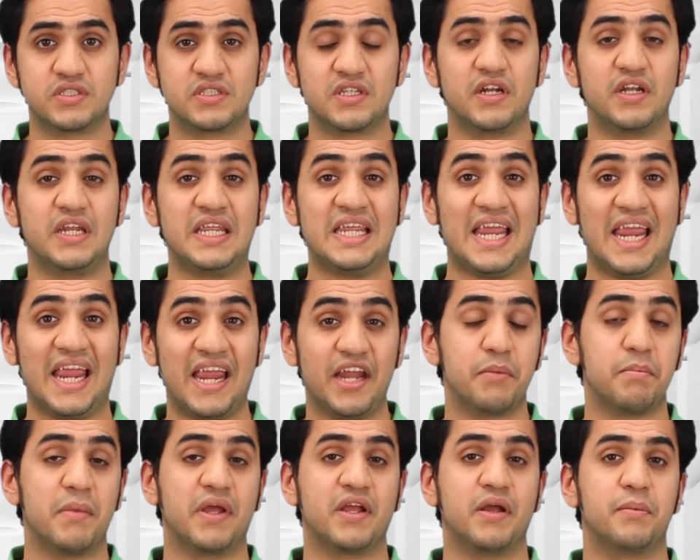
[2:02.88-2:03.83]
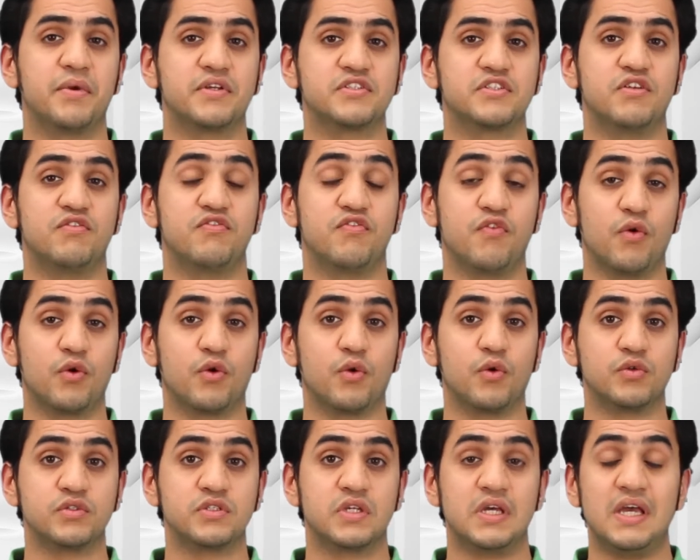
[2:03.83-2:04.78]
38 megapixel
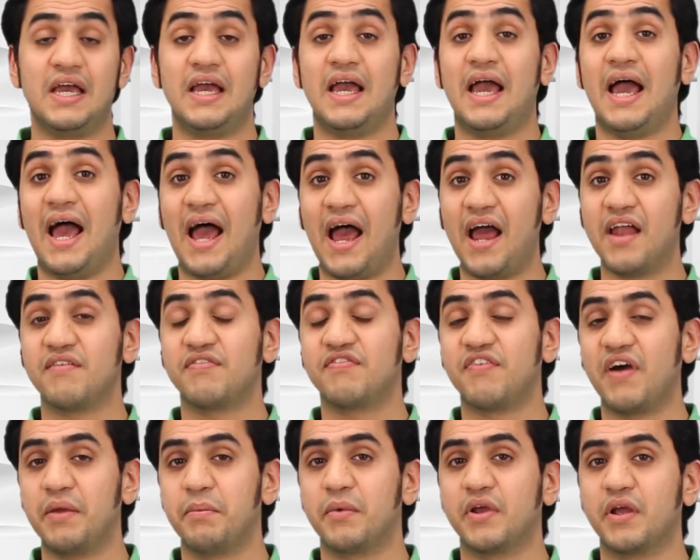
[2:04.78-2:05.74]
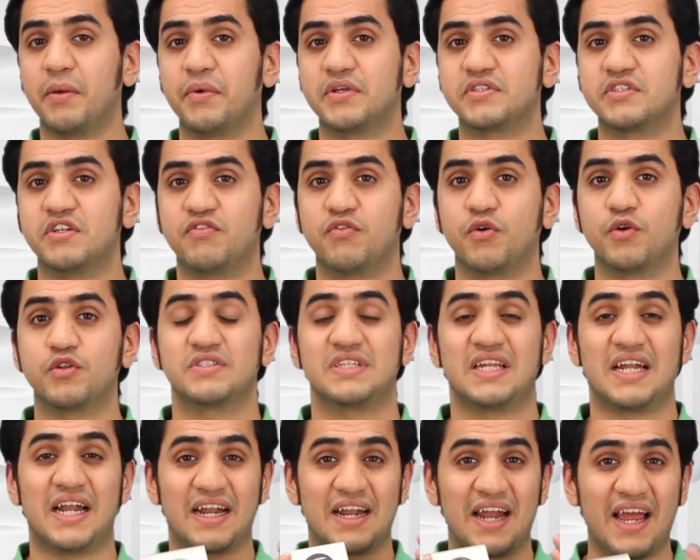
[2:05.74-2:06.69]
photos and 5 megapixel photos
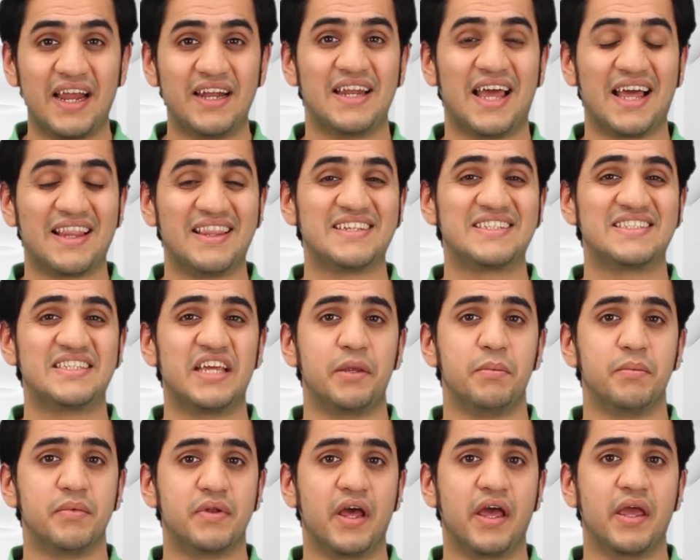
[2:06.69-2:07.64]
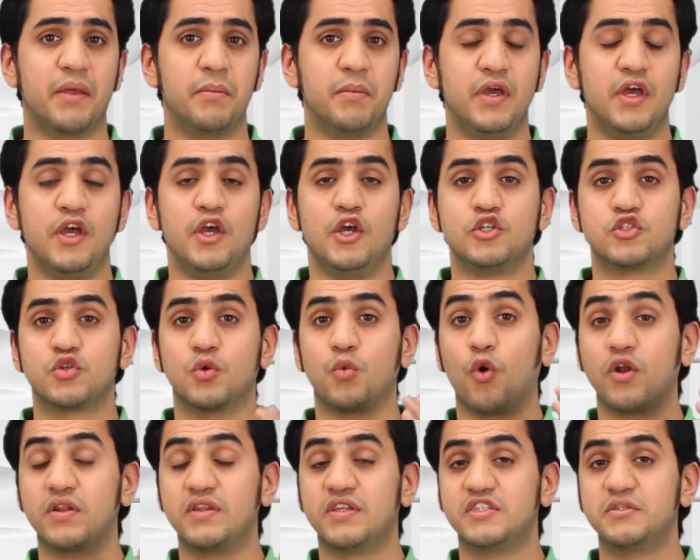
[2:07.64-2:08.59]
right at the same time. So
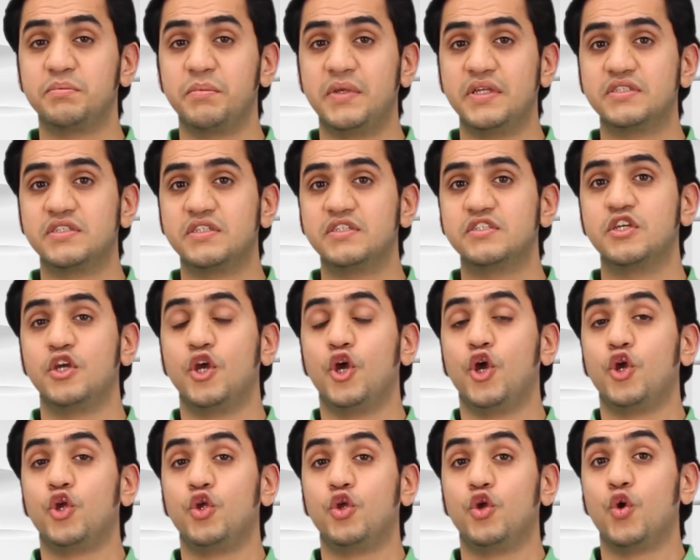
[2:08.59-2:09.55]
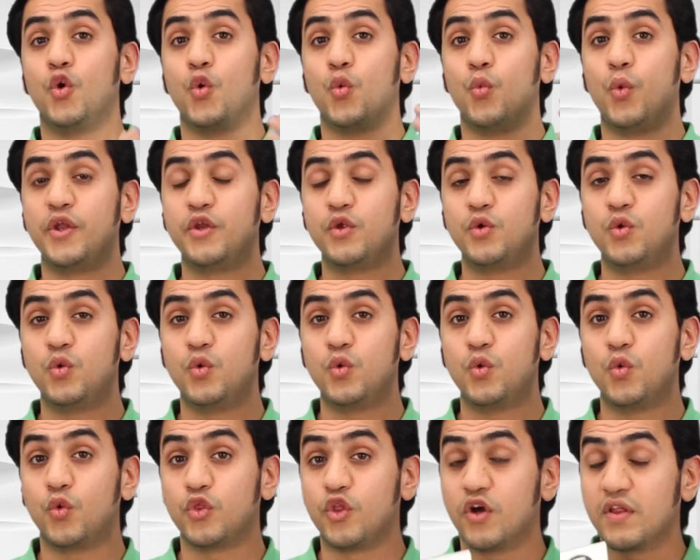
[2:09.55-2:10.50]
what this means is with your
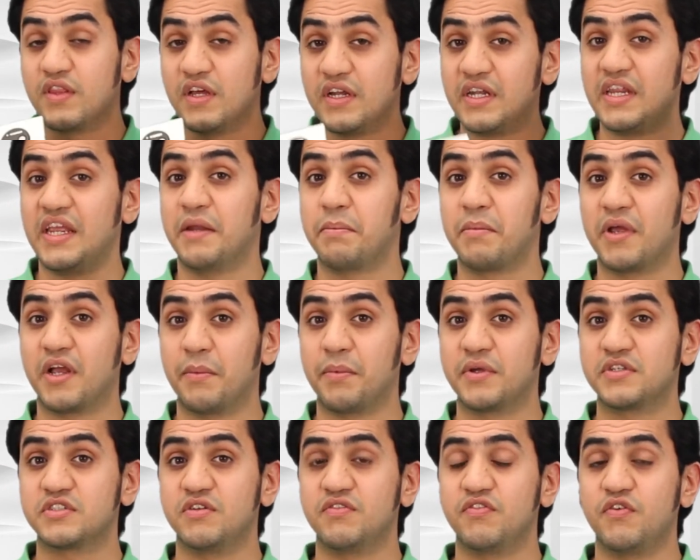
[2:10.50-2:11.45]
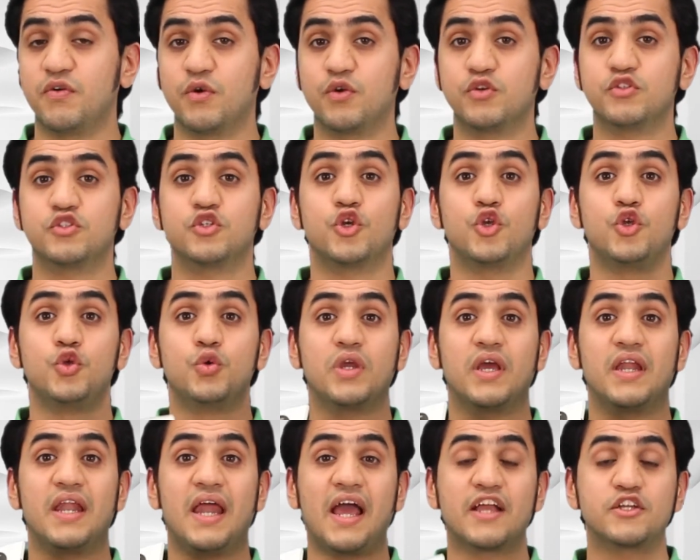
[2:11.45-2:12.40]
38 megapixel photos, you
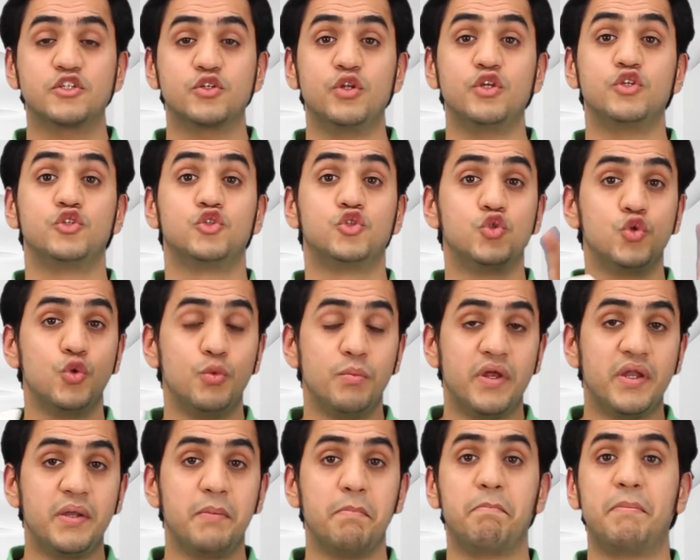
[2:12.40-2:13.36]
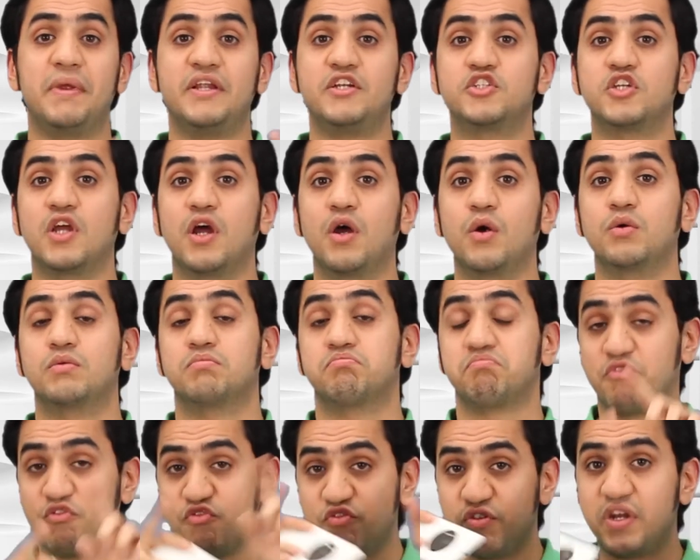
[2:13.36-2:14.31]
can actually zoom in, pinch out,
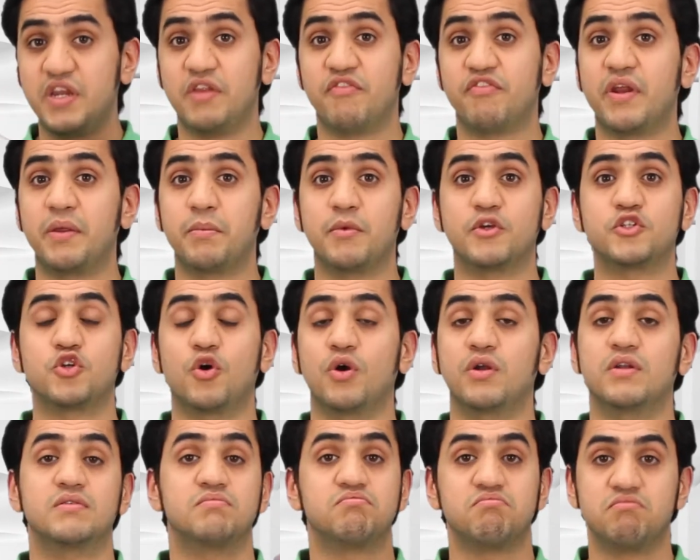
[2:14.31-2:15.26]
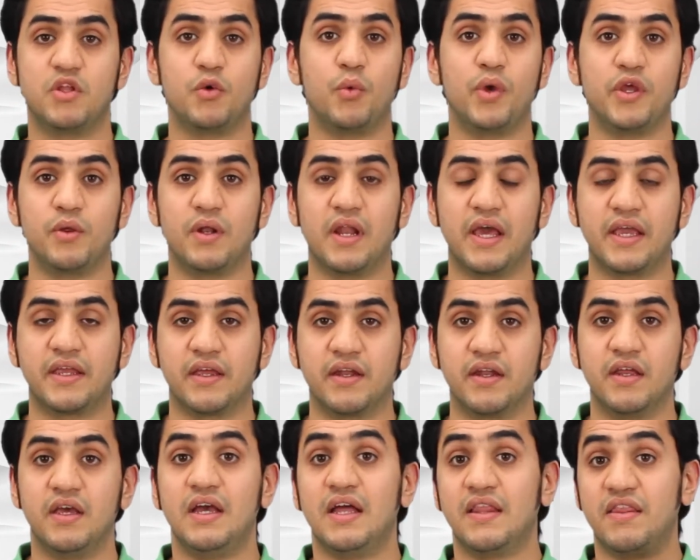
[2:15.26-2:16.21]
reframe your shot the way you like it.
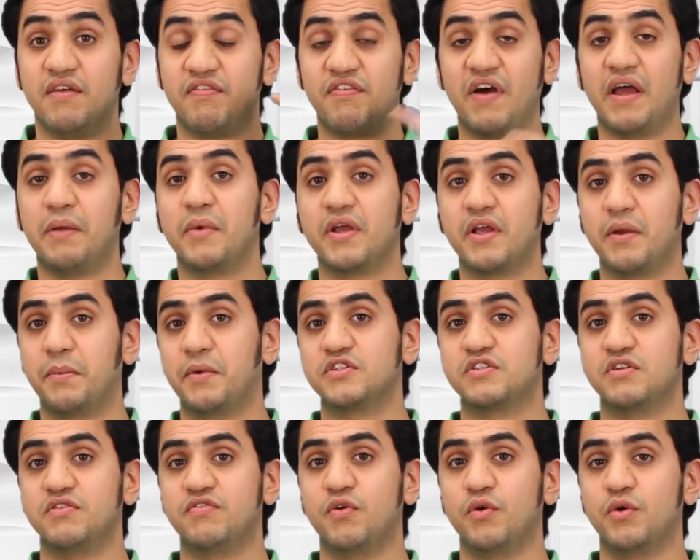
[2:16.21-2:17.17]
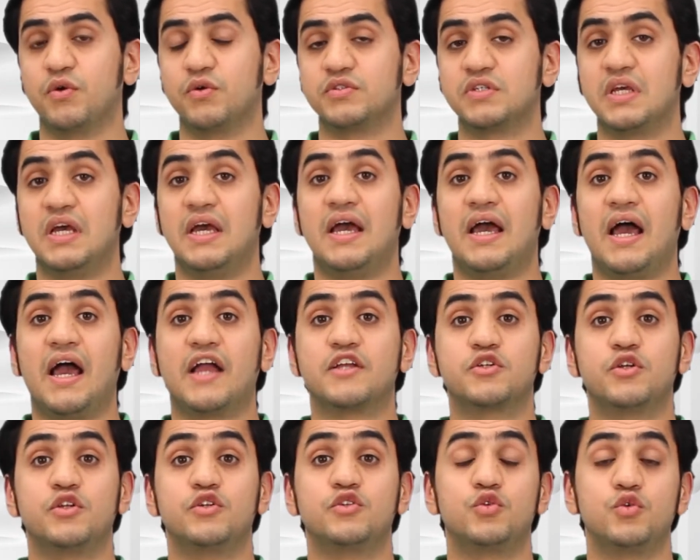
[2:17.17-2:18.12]
The 5 megapixel photos
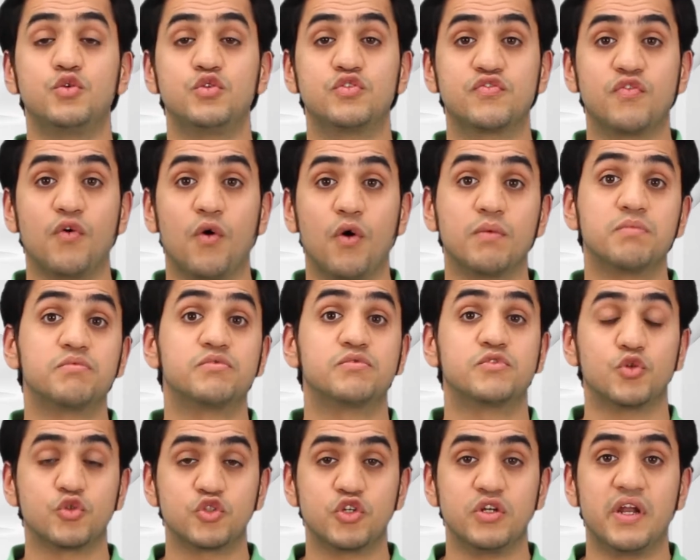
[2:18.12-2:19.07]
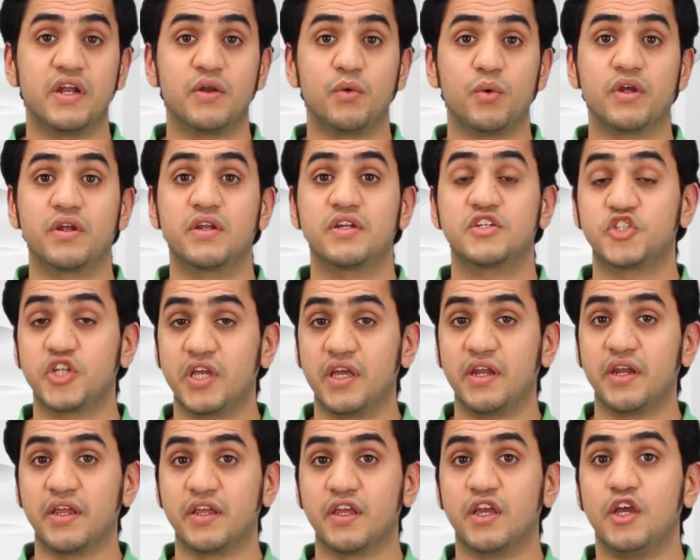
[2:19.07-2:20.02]
actually is used for social network
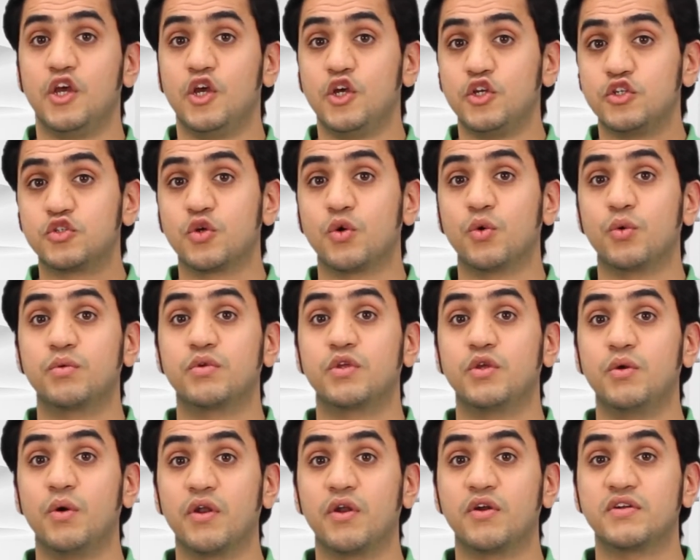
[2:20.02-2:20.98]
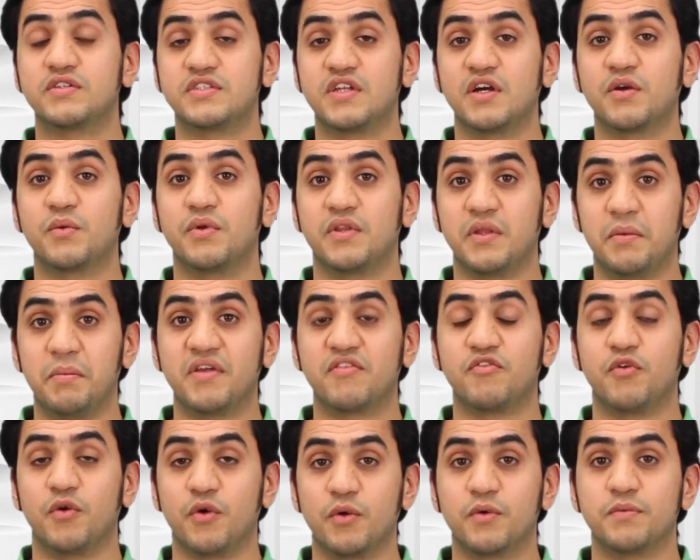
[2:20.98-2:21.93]
sharing. So you are not stuck with a big
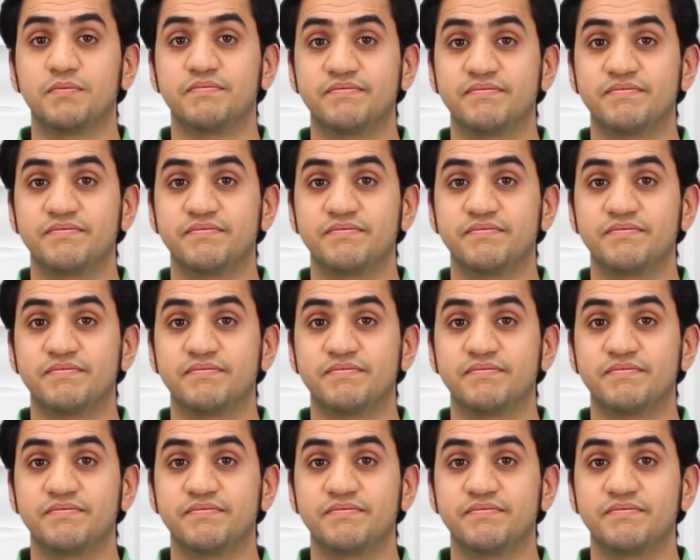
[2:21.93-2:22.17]
photo.